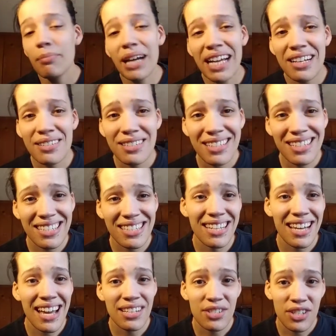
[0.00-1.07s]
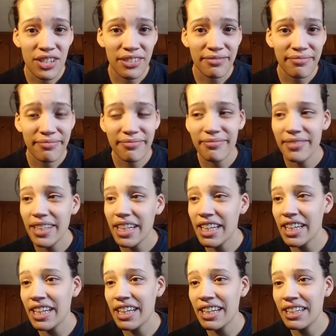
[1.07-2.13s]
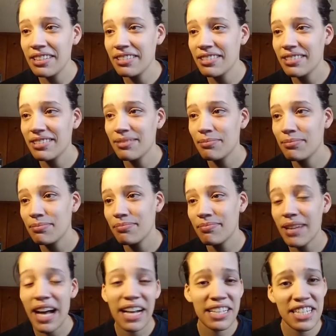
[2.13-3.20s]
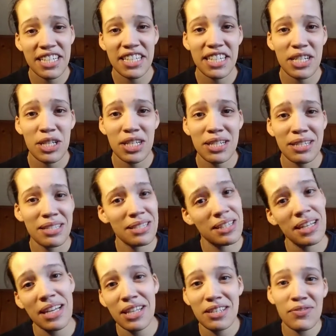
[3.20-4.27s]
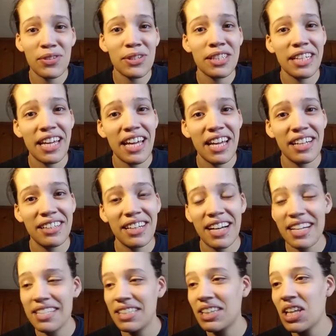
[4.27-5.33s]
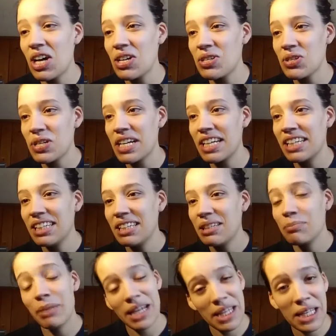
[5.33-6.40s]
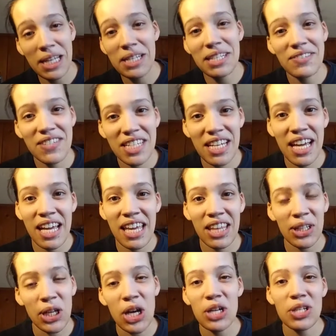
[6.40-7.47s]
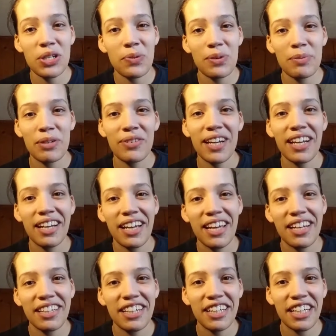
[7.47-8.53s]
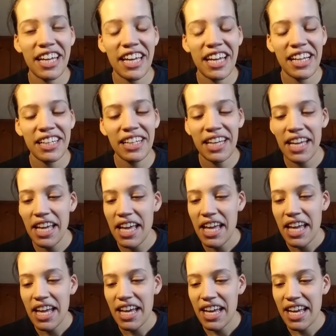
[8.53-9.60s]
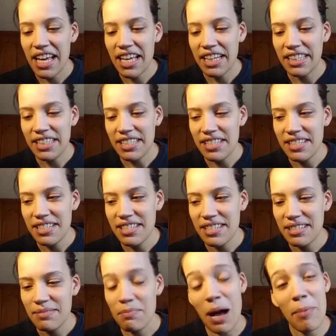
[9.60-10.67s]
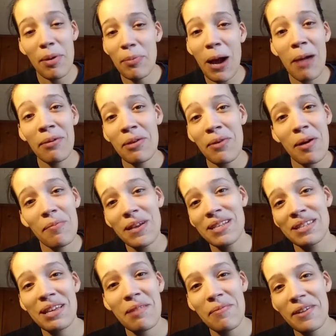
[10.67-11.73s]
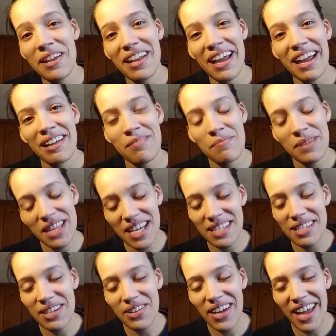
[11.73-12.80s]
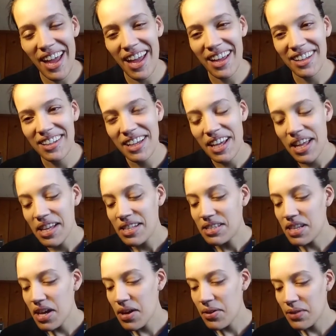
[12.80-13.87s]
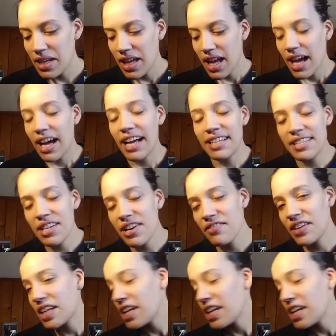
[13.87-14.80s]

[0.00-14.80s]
My house is a disaster. I did dishes, the sink is full again, I did laundry. By the end of today, the laundry will be ready to get done again, and Mama probably won't be sleeping tonight, but that's okay. So, I said our